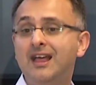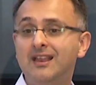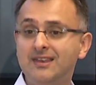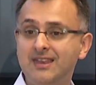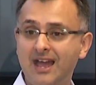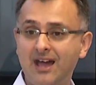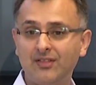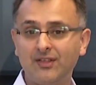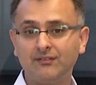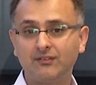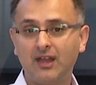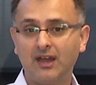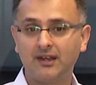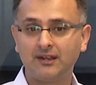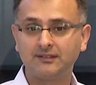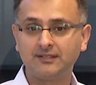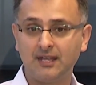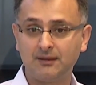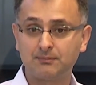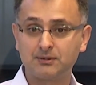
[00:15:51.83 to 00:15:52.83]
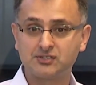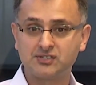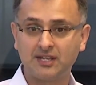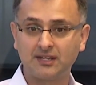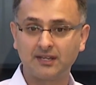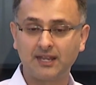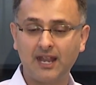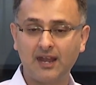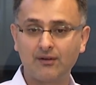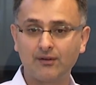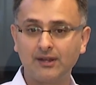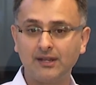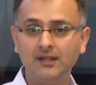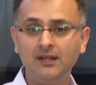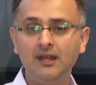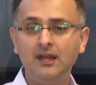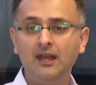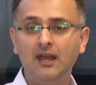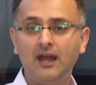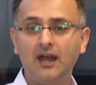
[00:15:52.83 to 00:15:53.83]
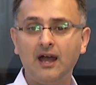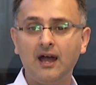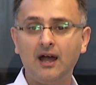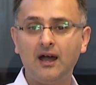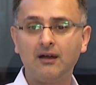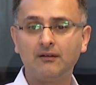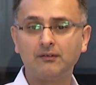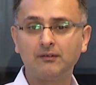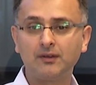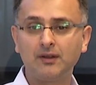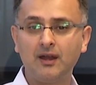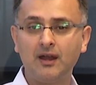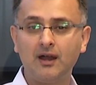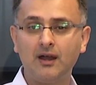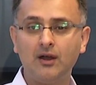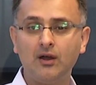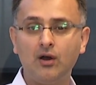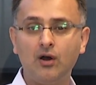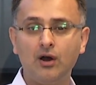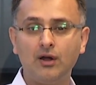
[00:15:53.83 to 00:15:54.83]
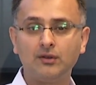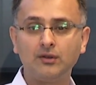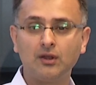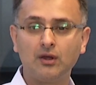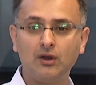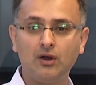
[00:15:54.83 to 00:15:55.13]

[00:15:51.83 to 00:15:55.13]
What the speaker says: now they've got a 10% carry on